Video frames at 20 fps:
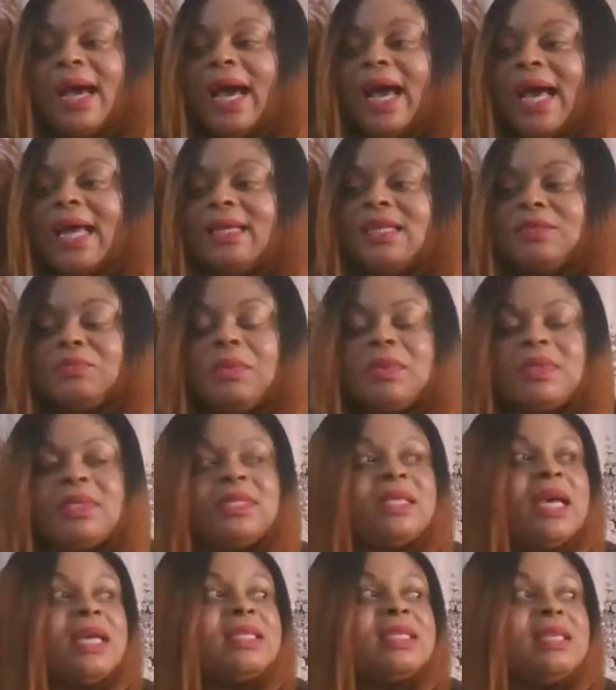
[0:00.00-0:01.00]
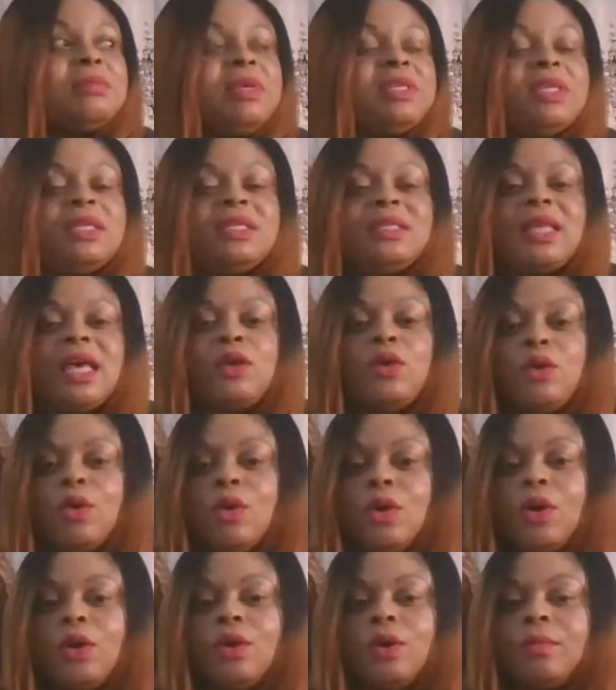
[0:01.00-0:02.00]
And this person is asking me, sister, are you
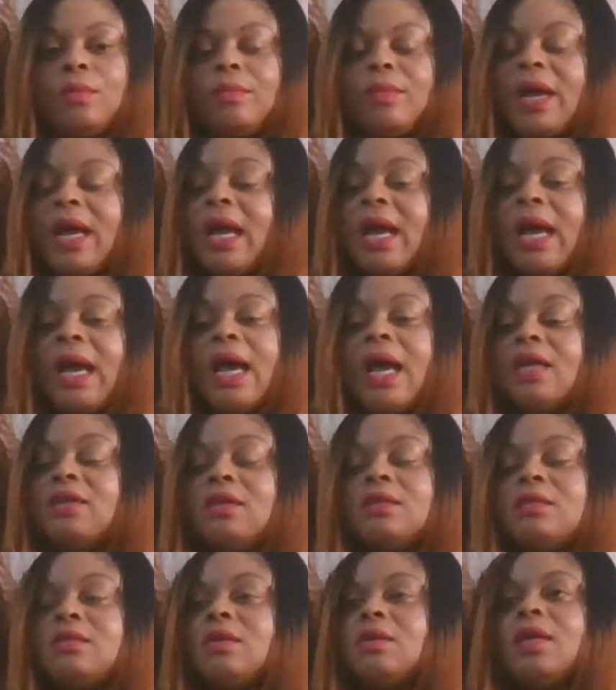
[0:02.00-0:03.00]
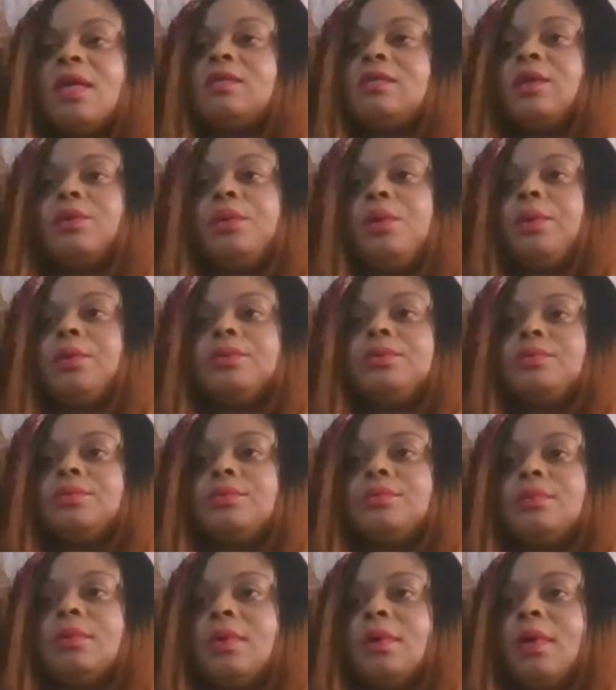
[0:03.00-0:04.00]
going home? I just thought, I said, no,
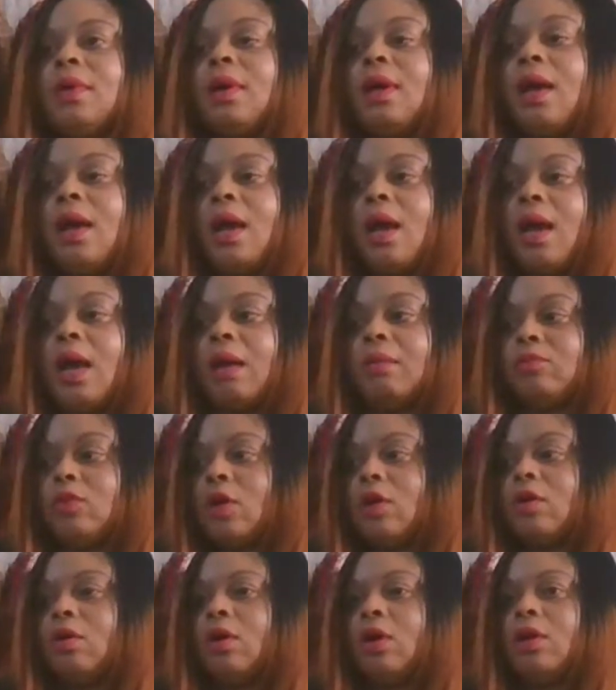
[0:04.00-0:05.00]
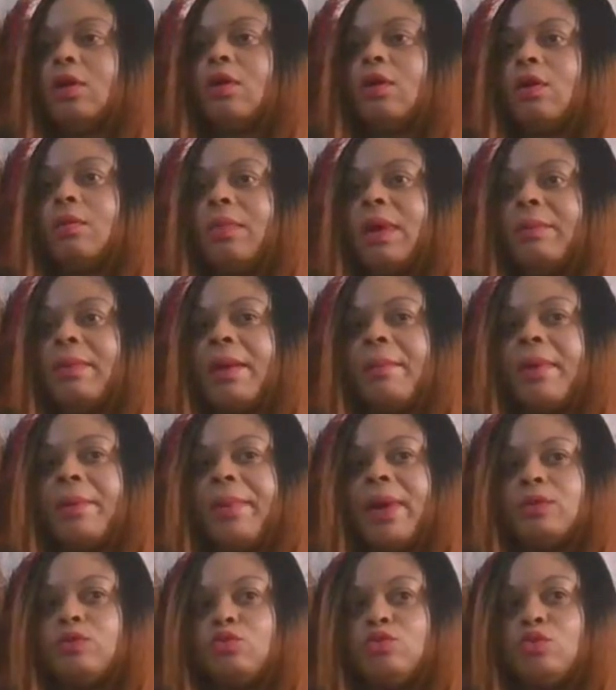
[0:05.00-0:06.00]
I'm not going home. I'm
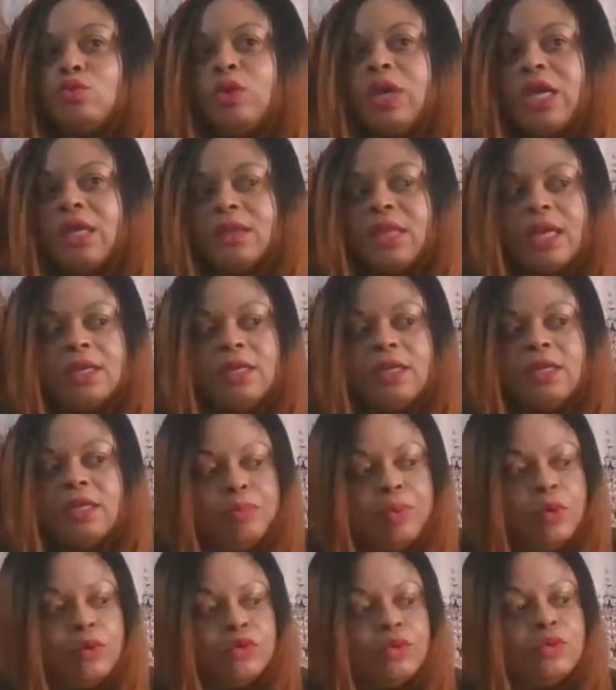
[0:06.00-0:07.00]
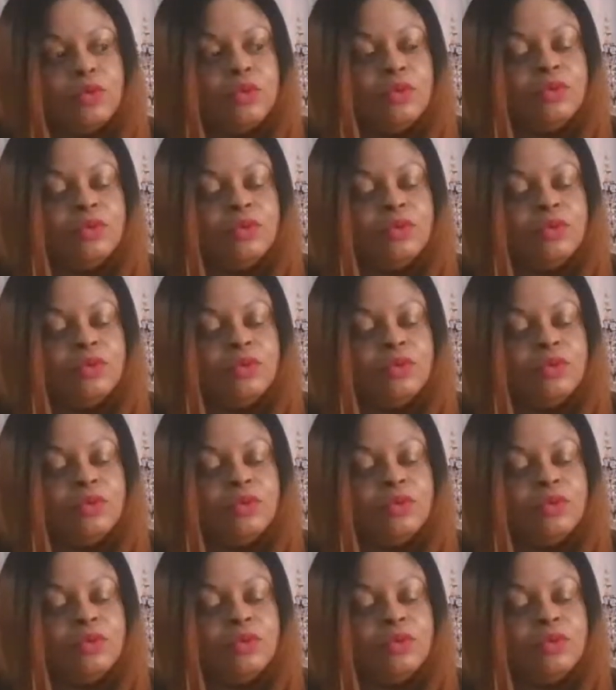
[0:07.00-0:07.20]
about to enter the boat.